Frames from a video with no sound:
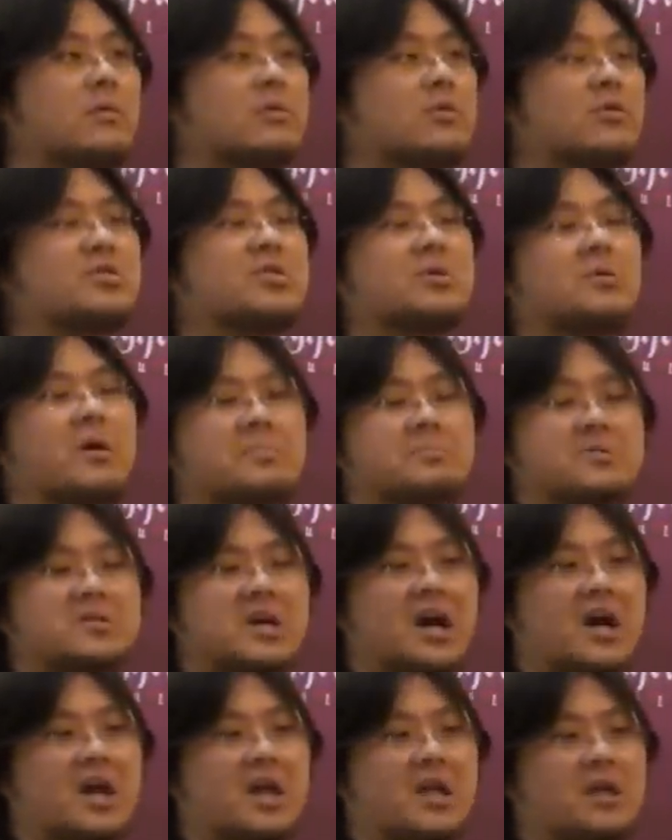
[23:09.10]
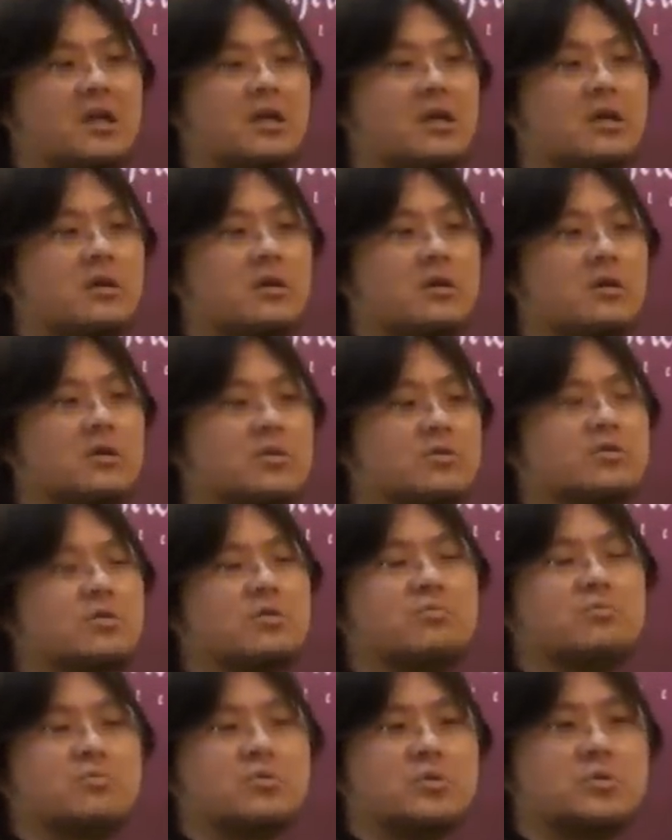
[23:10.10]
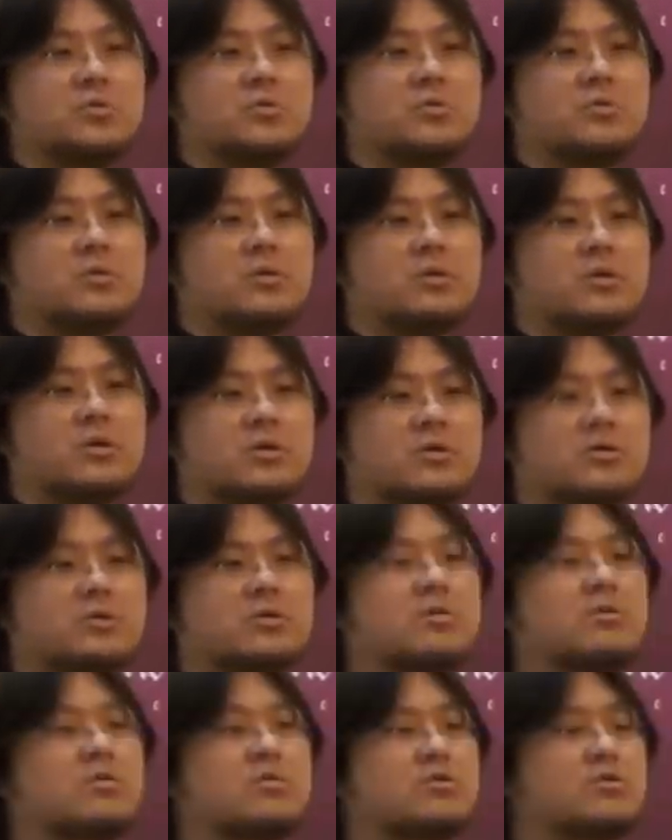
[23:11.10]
you're so uptight, you're so rude, you're so